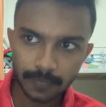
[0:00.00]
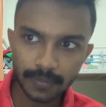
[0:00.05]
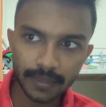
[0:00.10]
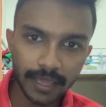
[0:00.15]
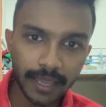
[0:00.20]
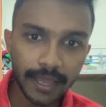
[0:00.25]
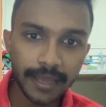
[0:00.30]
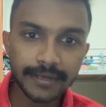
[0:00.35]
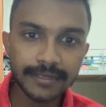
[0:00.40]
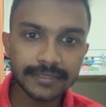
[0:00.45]

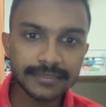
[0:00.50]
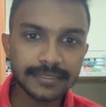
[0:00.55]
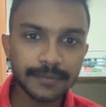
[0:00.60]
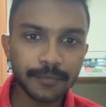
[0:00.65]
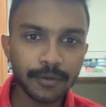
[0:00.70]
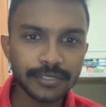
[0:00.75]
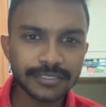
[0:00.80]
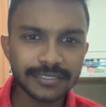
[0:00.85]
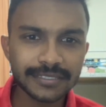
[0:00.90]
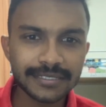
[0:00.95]
and the
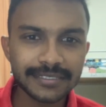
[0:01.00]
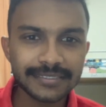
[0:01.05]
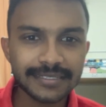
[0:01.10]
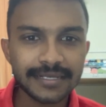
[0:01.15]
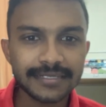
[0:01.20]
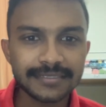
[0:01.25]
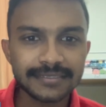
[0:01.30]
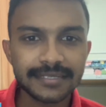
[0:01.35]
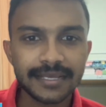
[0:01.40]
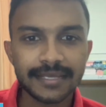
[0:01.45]
simulation
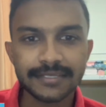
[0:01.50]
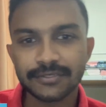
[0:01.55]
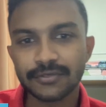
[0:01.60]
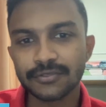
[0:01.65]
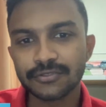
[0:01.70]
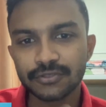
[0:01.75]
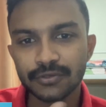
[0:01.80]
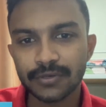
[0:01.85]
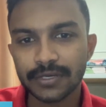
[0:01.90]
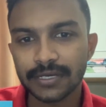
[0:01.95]
results has
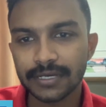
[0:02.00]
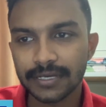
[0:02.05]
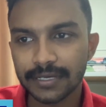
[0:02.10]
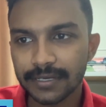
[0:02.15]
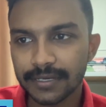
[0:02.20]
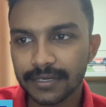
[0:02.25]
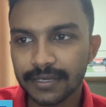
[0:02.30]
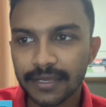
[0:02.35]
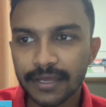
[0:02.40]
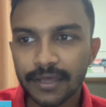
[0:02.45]
also a
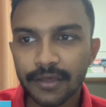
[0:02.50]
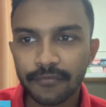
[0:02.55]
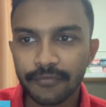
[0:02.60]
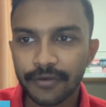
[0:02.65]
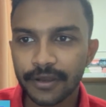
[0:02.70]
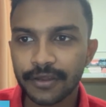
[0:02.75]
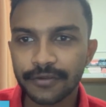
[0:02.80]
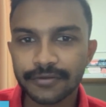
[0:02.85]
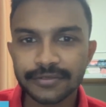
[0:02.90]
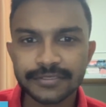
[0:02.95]

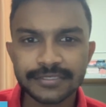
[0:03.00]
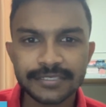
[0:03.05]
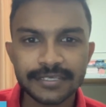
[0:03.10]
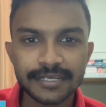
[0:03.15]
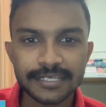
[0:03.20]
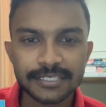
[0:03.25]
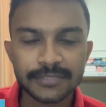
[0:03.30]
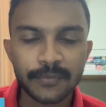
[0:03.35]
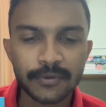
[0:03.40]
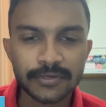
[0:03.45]
frequency
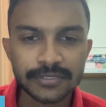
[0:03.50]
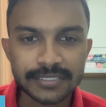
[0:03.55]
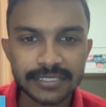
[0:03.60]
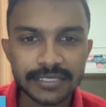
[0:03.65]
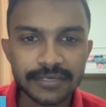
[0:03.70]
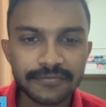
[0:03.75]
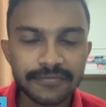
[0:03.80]
response curve,